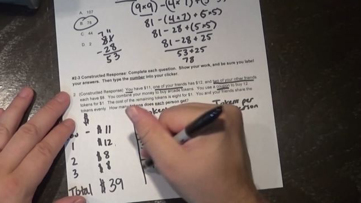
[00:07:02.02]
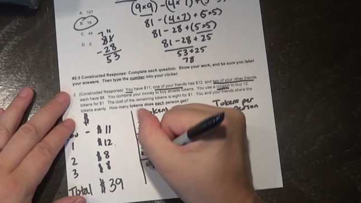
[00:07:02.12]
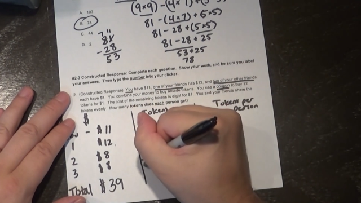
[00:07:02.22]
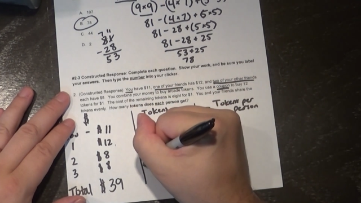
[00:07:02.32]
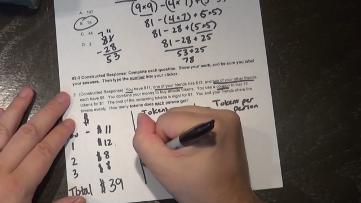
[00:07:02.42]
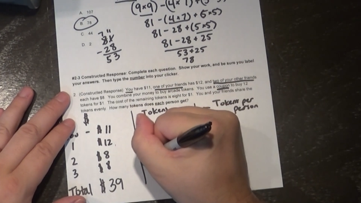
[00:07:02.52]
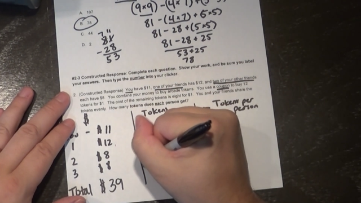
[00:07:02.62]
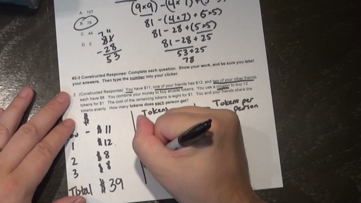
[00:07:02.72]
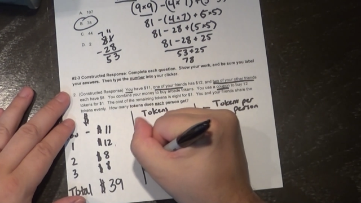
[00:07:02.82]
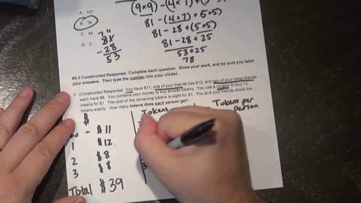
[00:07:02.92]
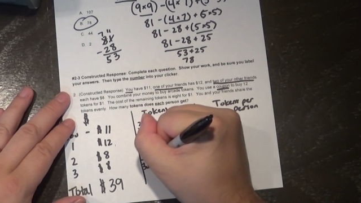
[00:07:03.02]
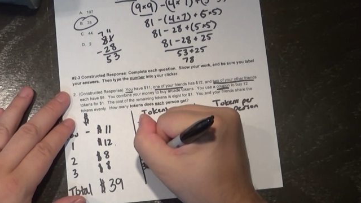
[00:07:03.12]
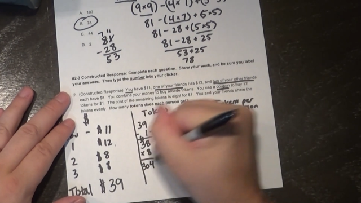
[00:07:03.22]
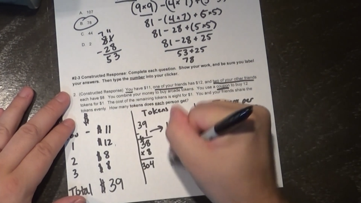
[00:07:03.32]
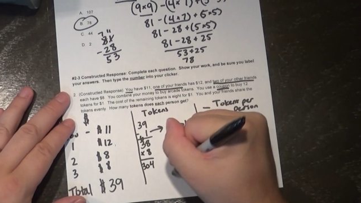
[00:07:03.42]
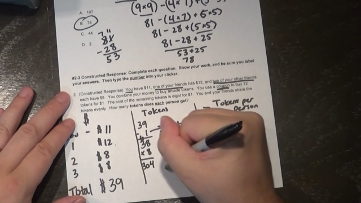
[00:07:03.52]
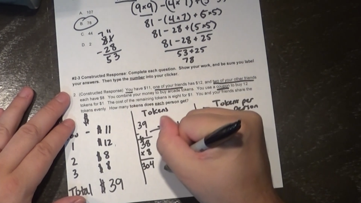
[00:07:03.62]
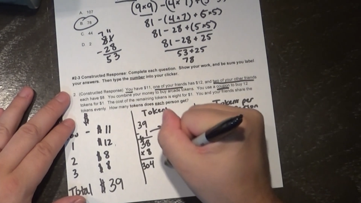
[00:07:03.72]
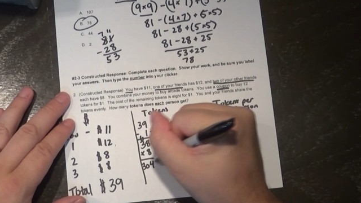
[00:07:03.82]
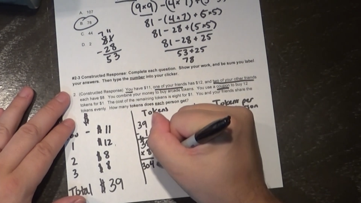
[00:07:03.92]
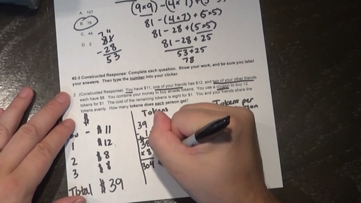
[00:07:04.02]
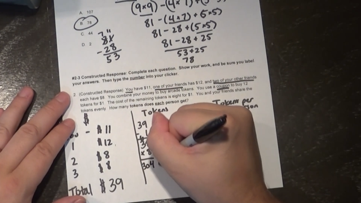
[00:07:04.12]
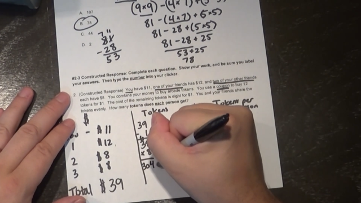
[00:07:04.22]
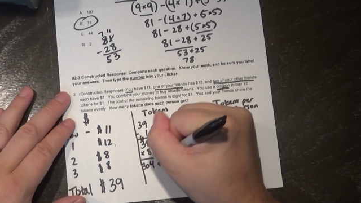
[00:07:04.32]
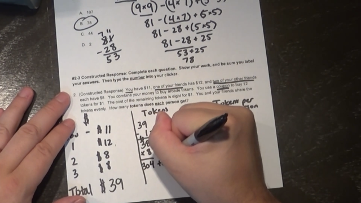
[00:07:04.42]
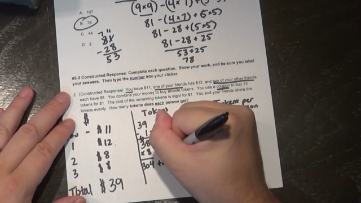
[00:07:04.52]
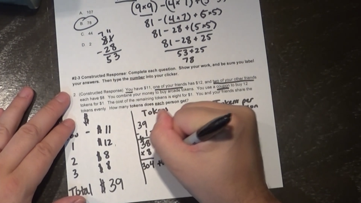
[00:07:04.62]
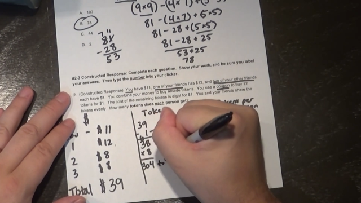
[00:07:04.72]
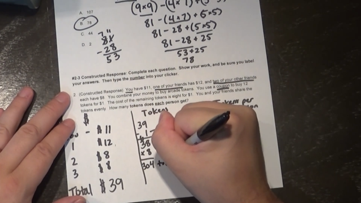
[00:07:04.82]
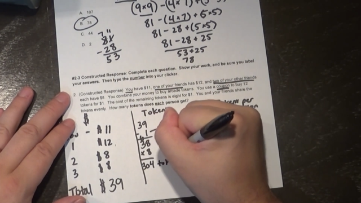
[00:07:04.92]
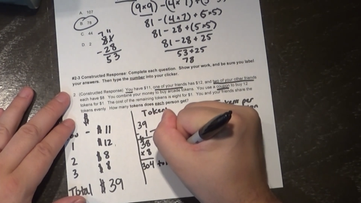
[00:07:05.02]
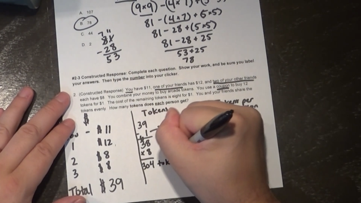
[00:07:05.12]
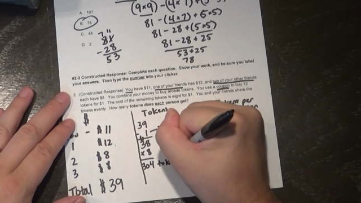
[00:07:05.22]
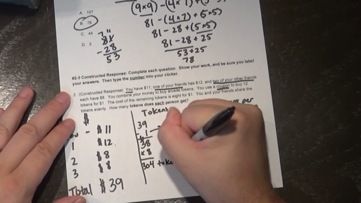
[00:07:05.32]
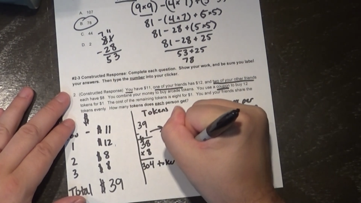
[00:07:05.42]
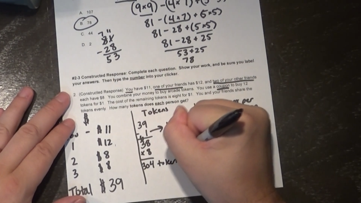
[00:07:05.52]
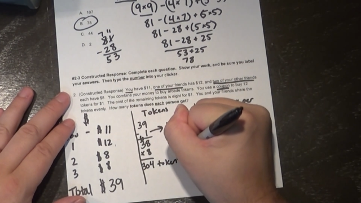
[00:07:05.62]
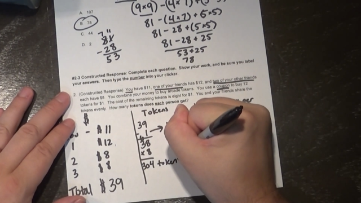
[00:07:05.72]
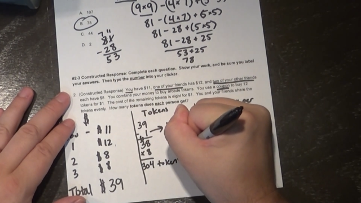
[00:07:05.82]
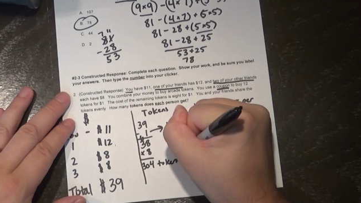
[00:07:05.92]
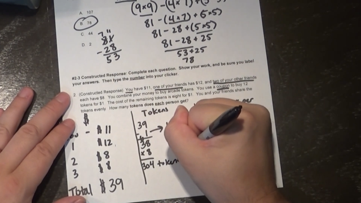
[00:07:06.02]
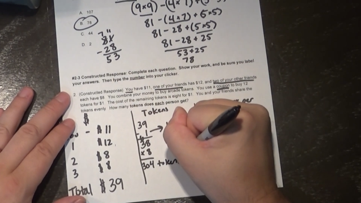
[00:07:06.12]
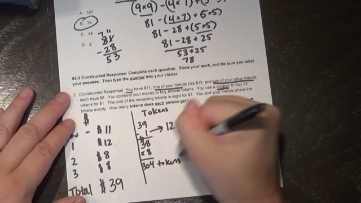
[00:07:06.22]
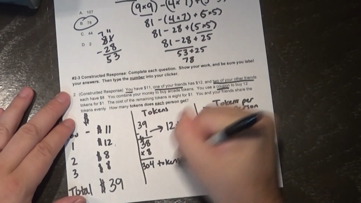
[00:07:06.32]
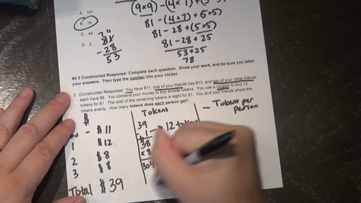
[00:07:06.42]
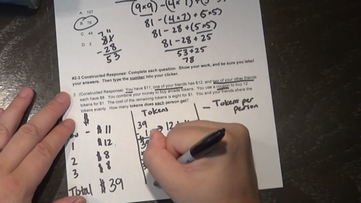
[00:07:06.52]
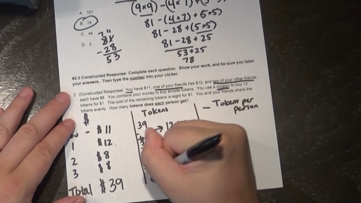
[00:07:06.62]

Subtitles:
[unreadable: no face in view]